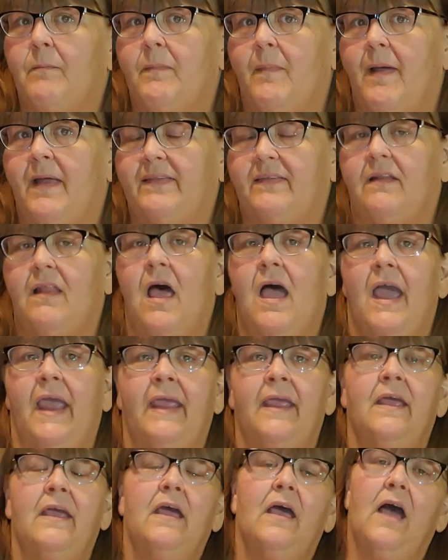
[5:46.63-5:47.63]
about to
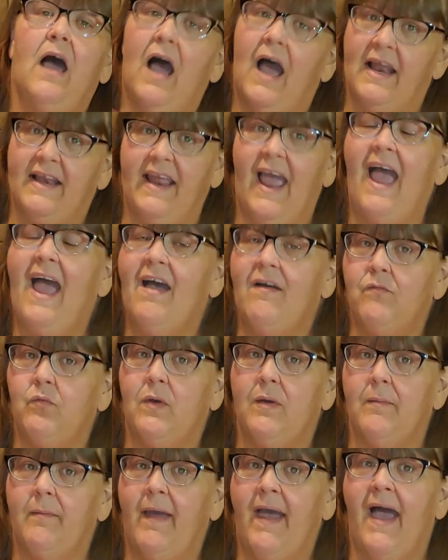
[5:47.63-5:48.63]
lie. I have
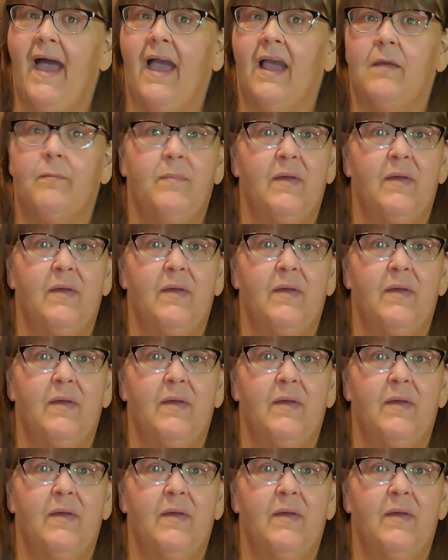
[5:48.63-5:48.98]
went back,